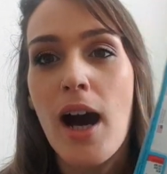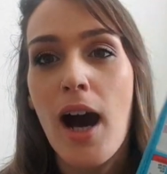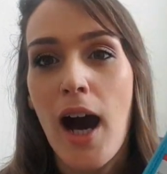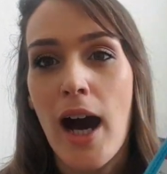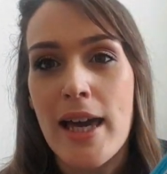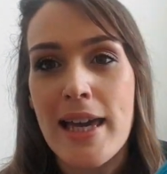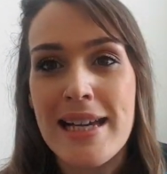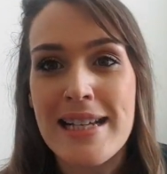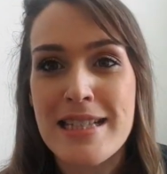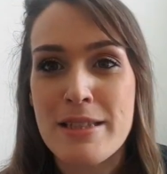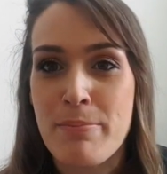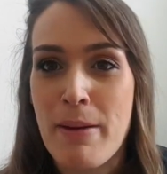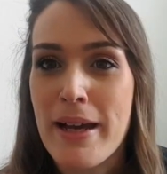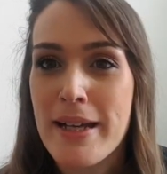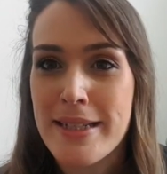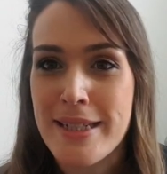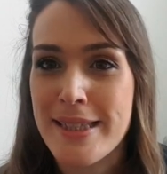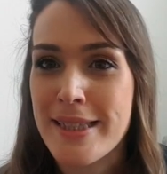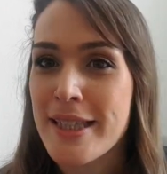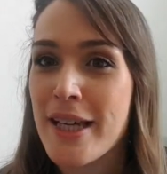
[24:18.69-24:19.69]
I
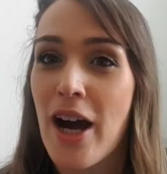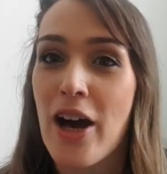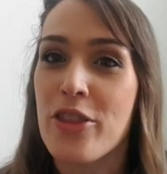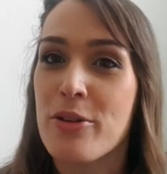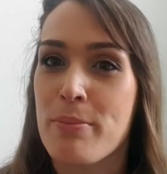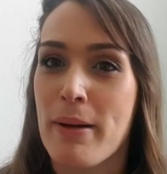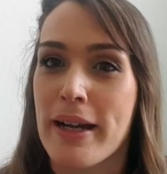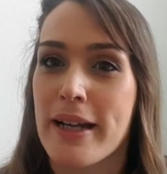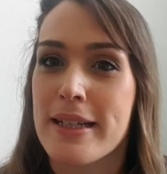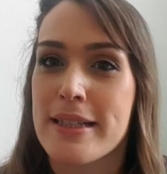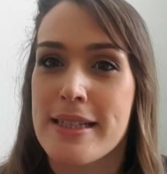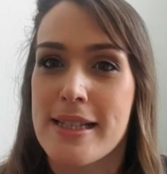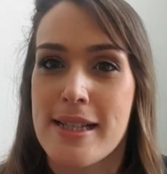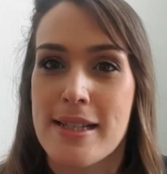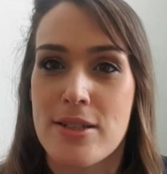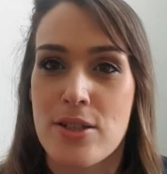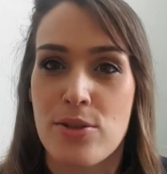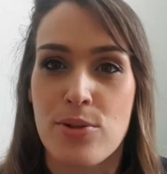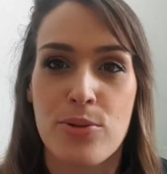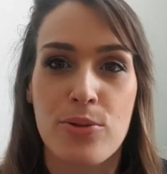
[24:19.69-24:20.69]
expected the other
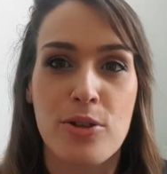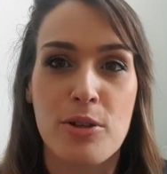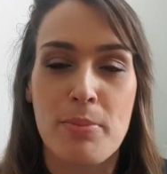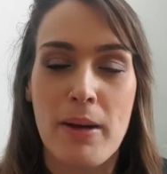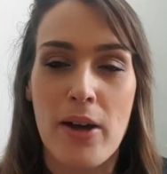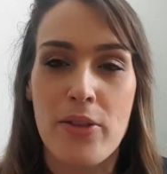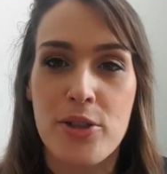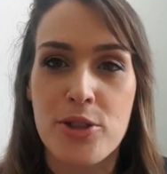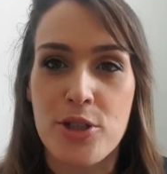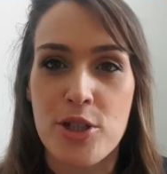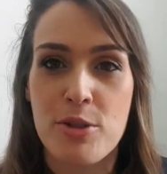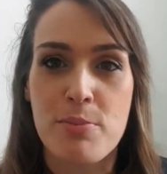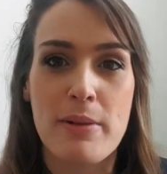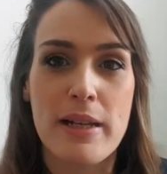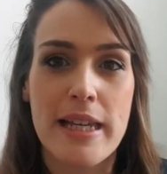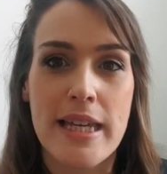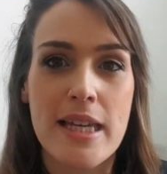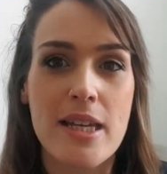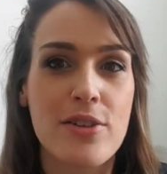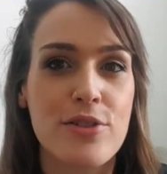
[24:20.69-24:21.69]
magazines to talk about the
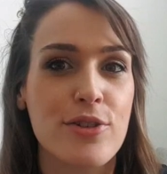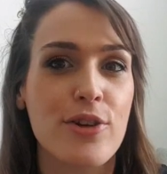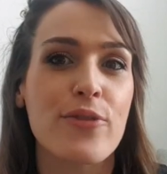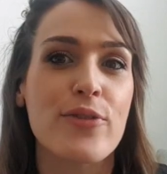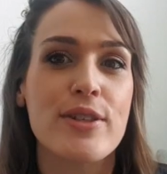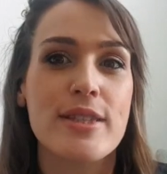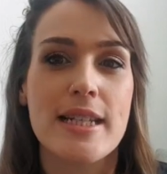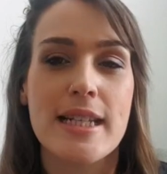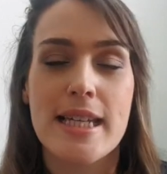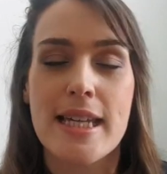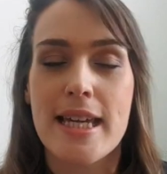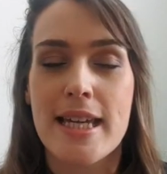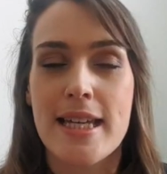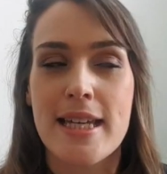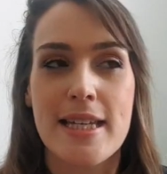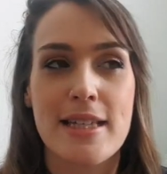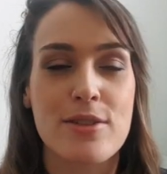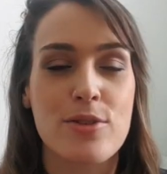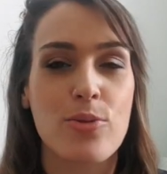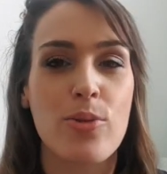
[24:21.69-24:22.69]
Jubilee because obviously it
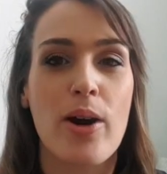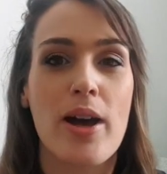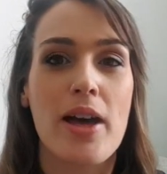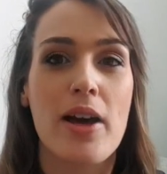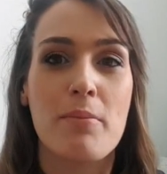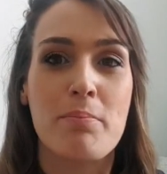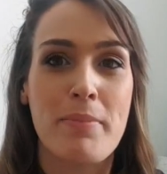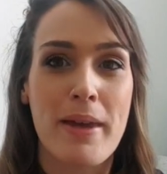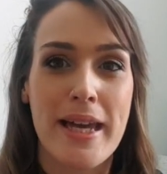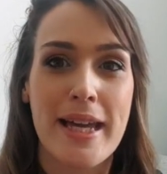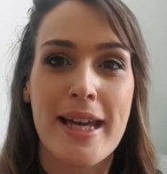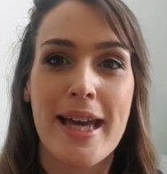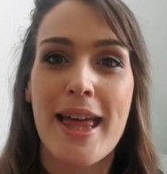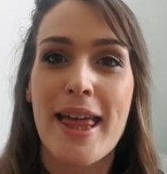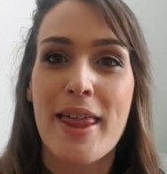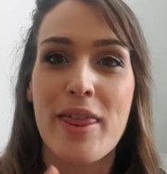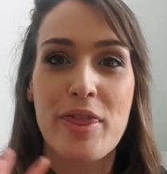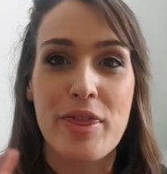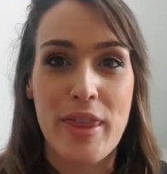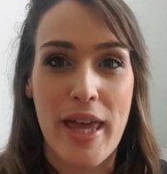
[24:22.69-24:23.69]
is quite a big
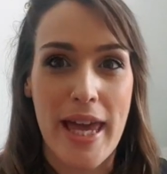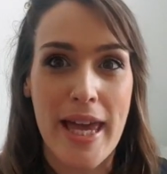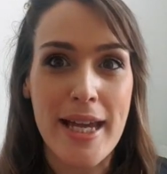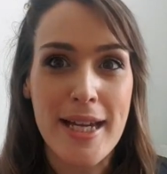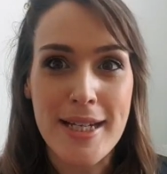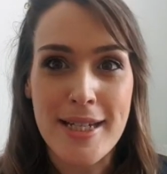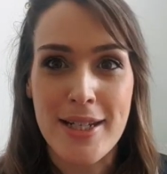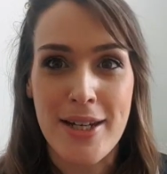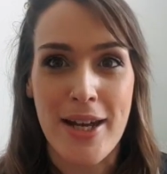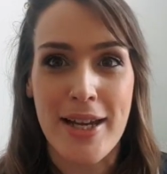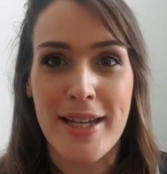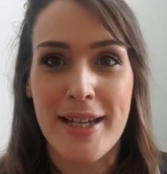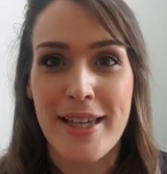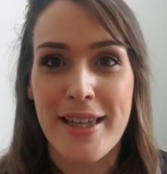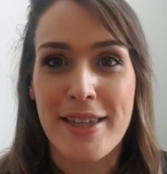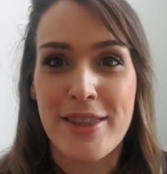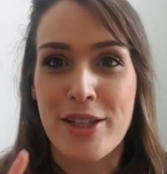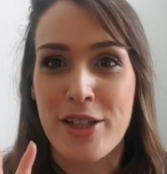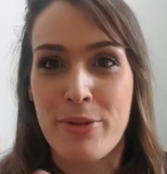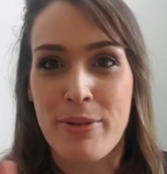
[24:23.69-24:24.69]
thing,
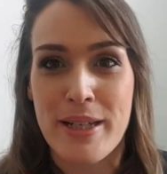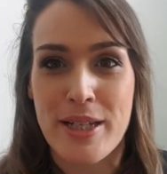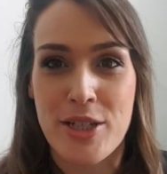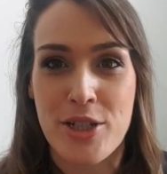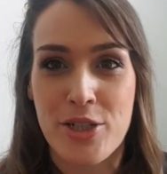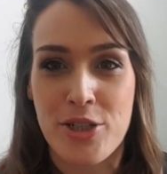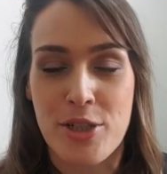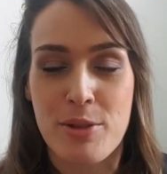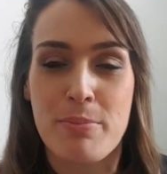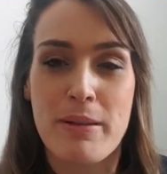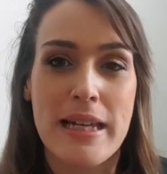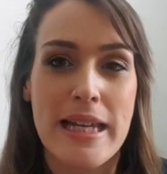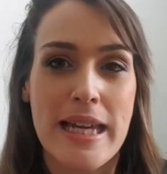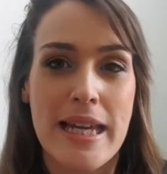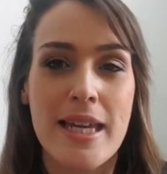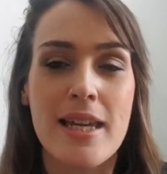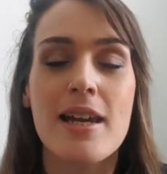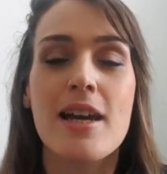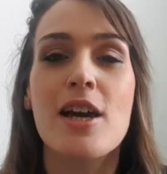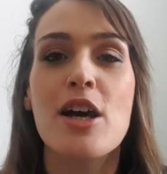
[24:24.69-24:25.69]
like the Queen's
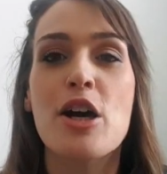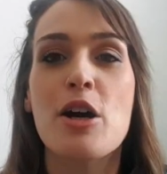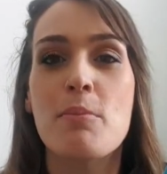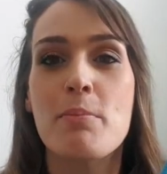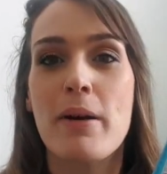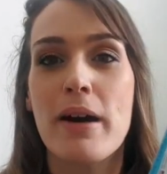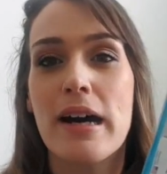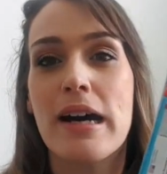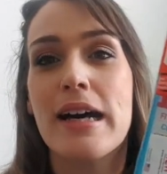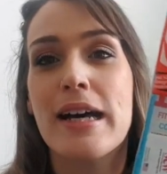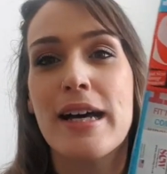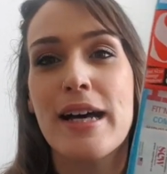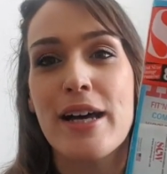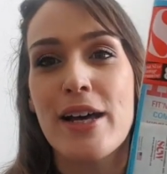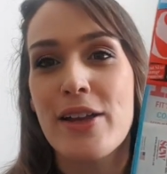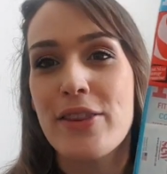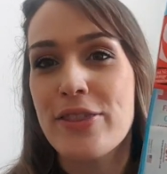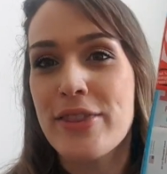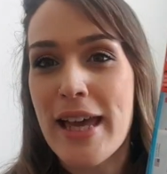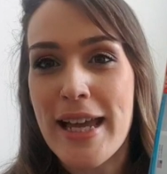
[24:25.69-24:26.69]
Jubilee, but
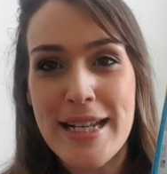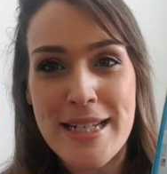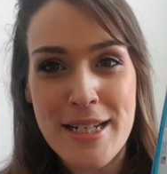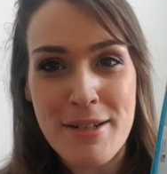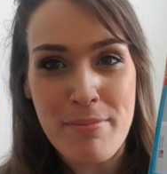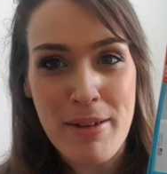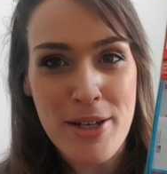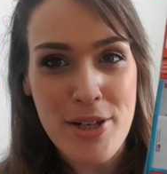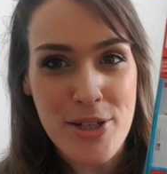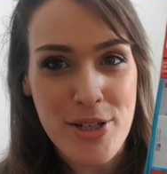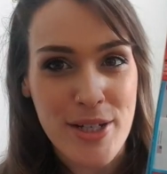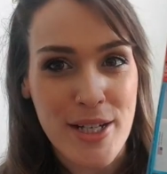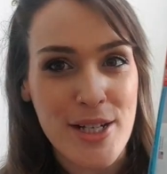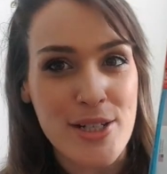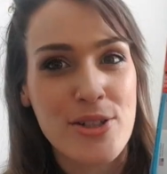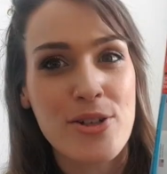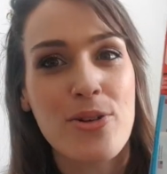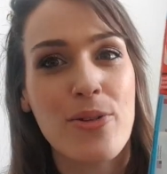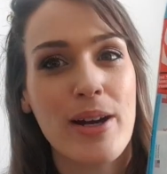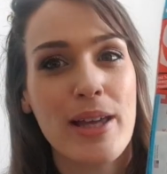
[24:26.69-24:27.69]
they didn't mention it
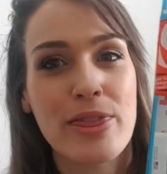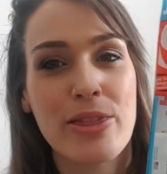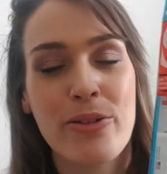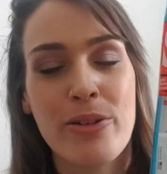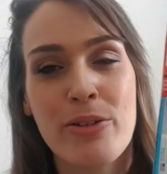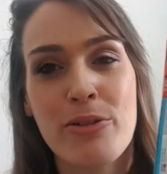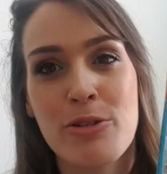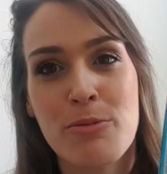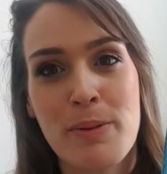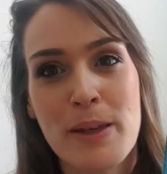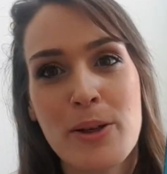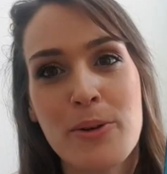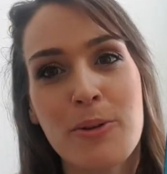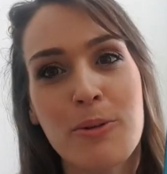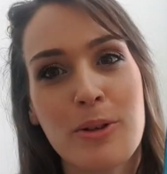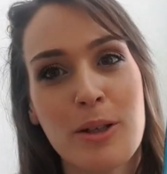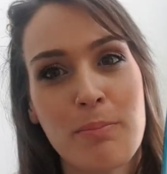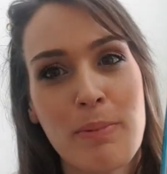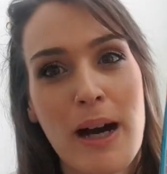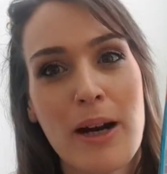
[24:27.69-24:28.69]
at all. I thought it would be
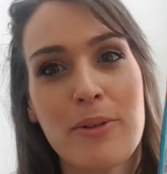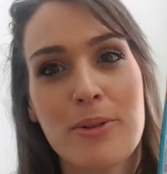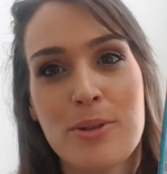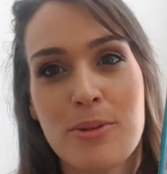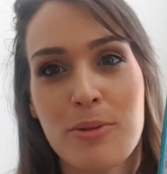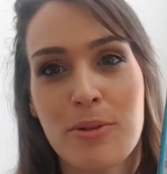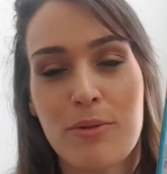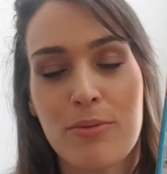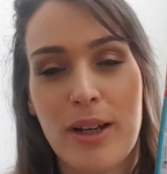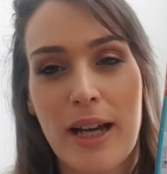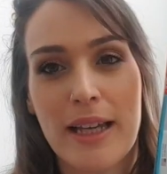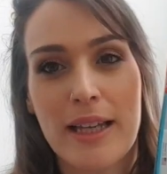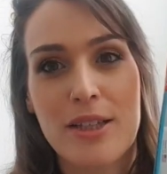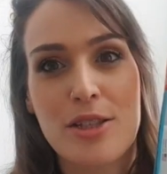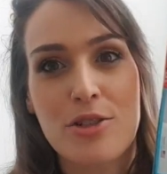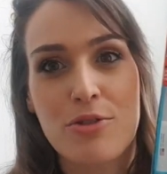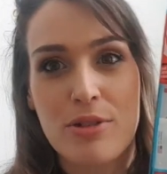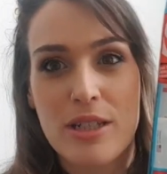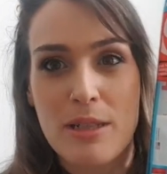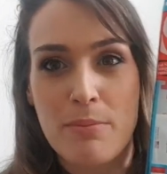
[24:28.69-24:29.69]
all about sort of like
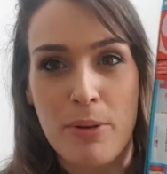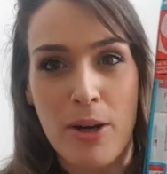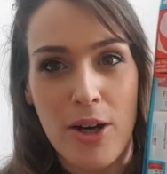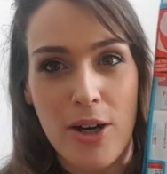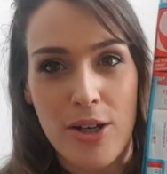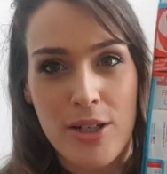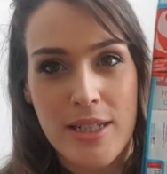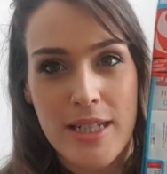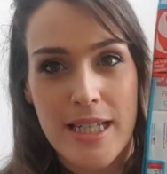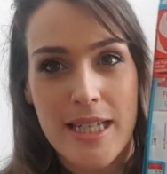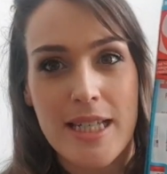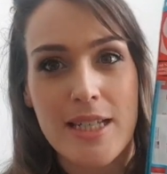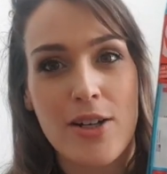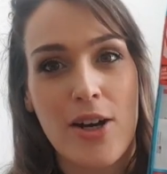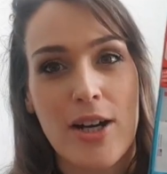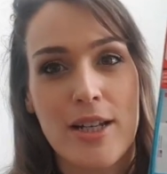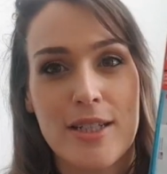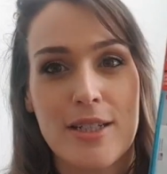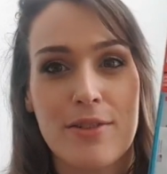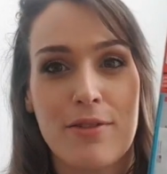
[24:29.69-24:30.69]
street party
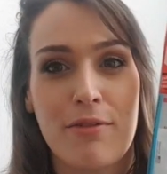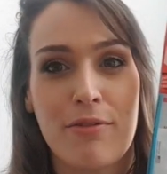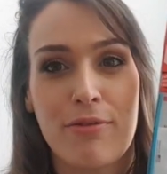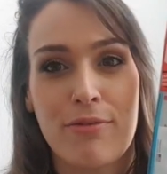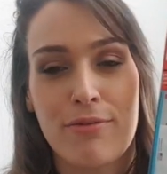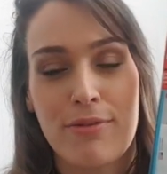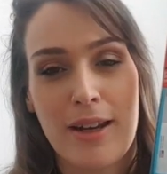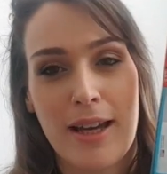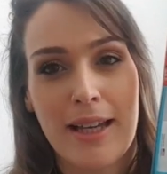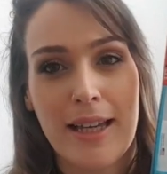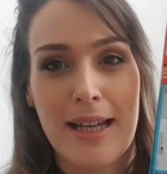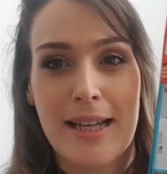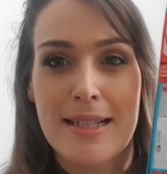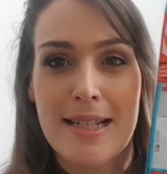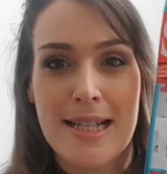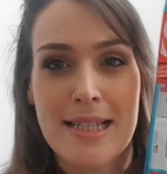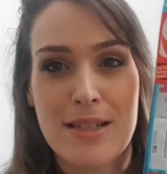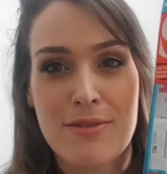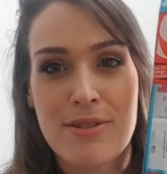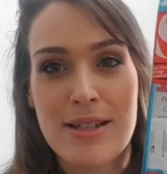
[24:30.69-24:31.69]
kind of like
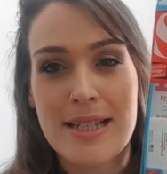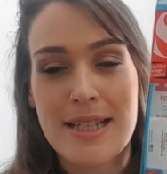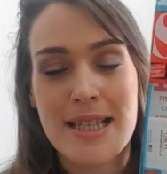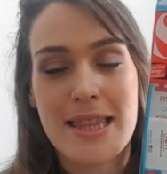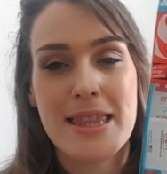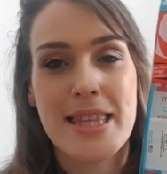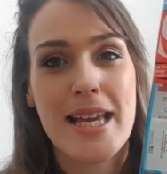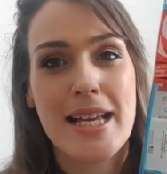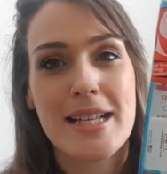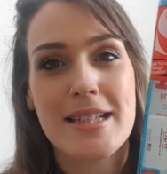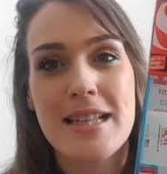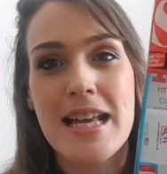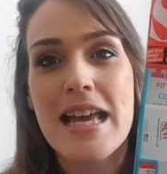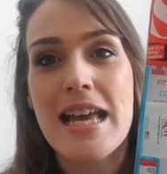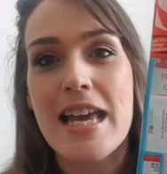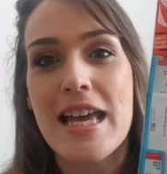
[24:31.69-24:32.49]
accessories and things.